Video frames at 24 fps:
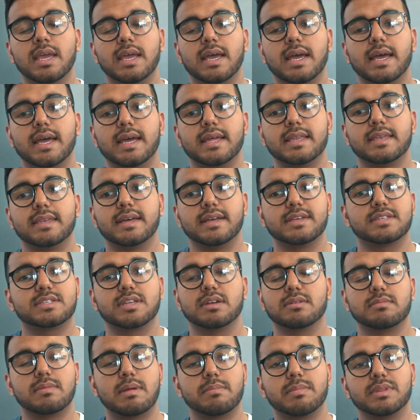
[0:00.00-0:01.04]
And I
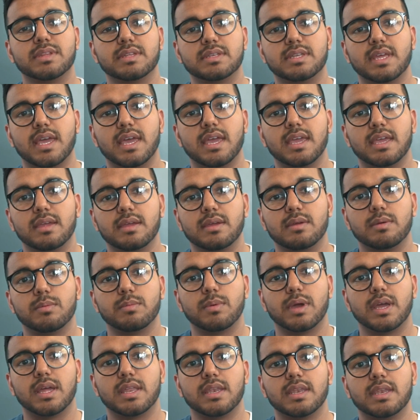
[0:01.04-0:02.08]
still remember the day
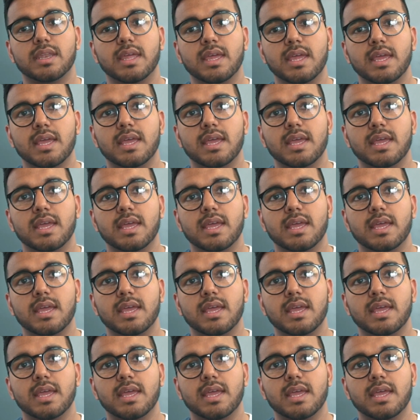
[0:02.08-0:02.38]
when